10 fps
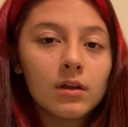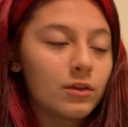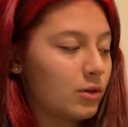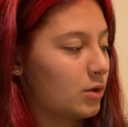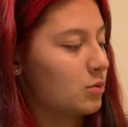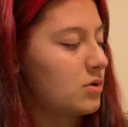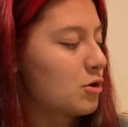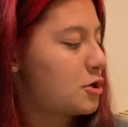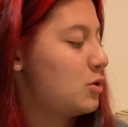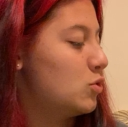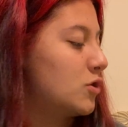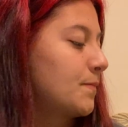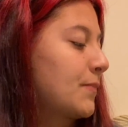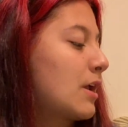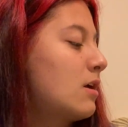Look at those, they're huge.
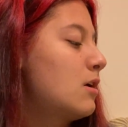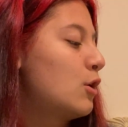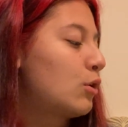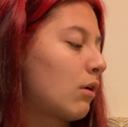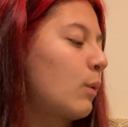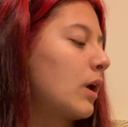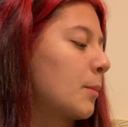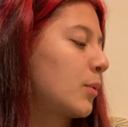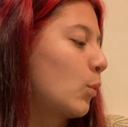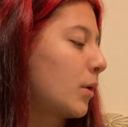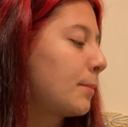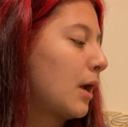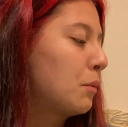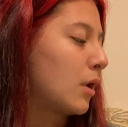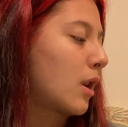Growing up, one
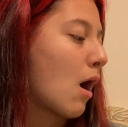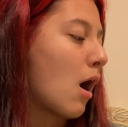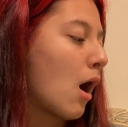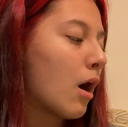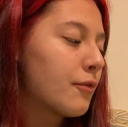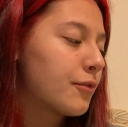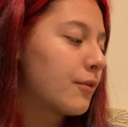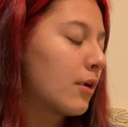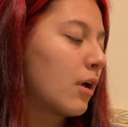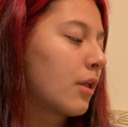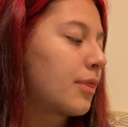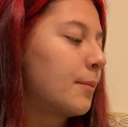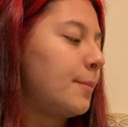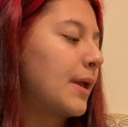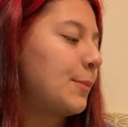by one, off the
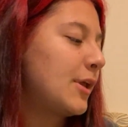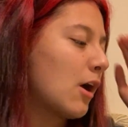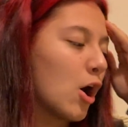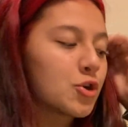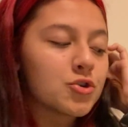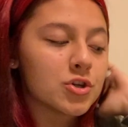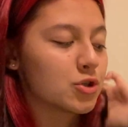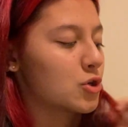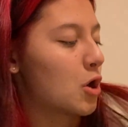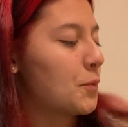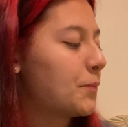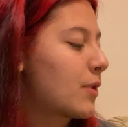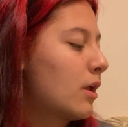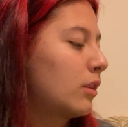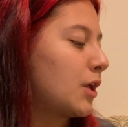baby ostriches go.
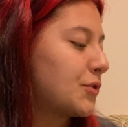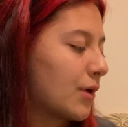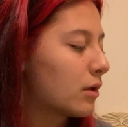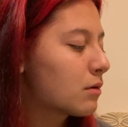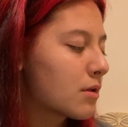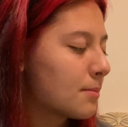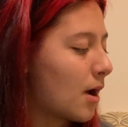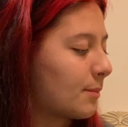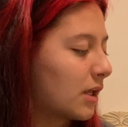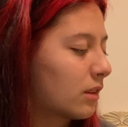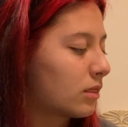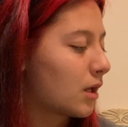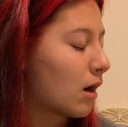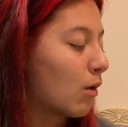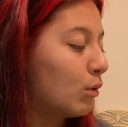They follow their mommy.
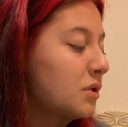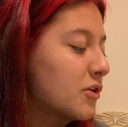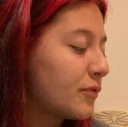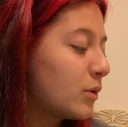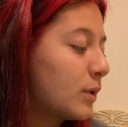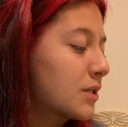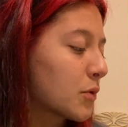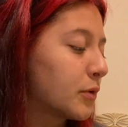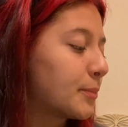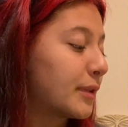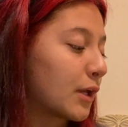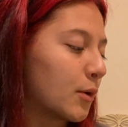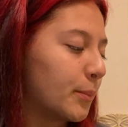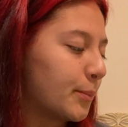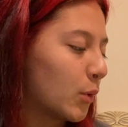They are only a few weeks old, but they are
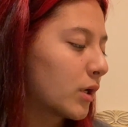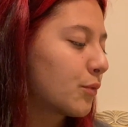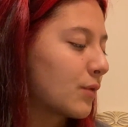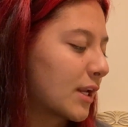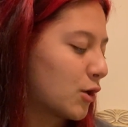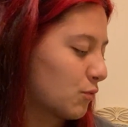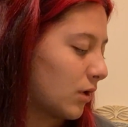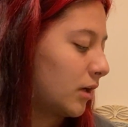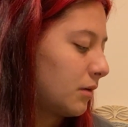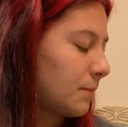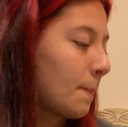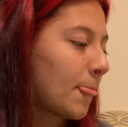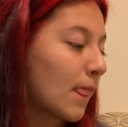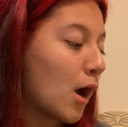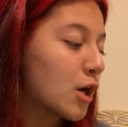born ready to run.
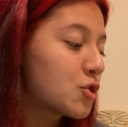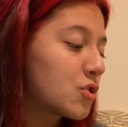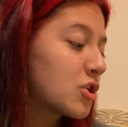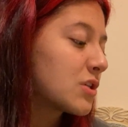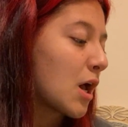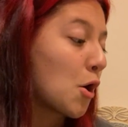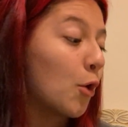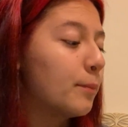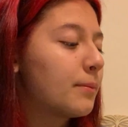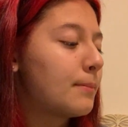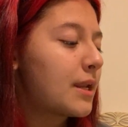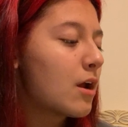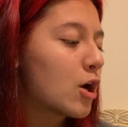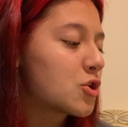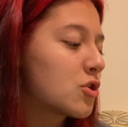Ostriches at home. Many
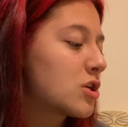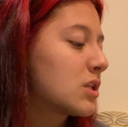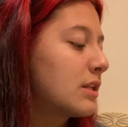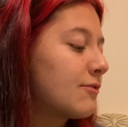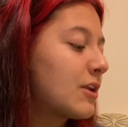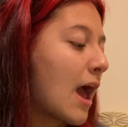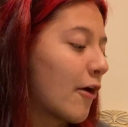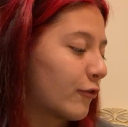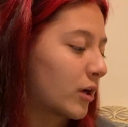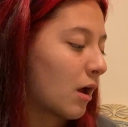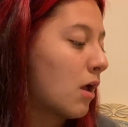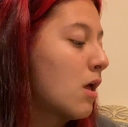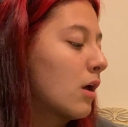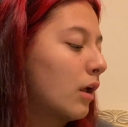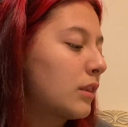ostriches live in Africa.
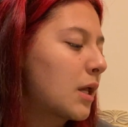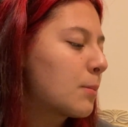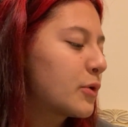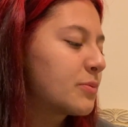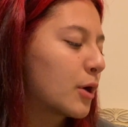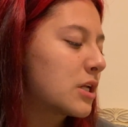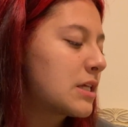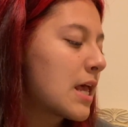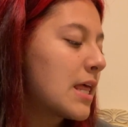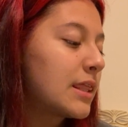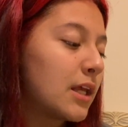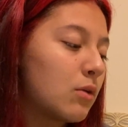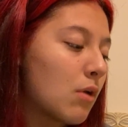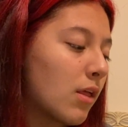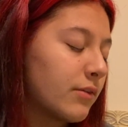Unlike most birds, they do
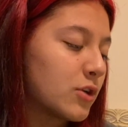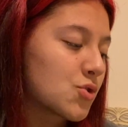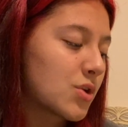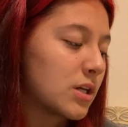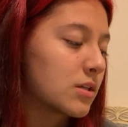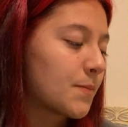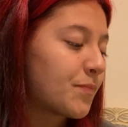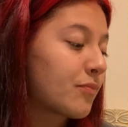not live in trees.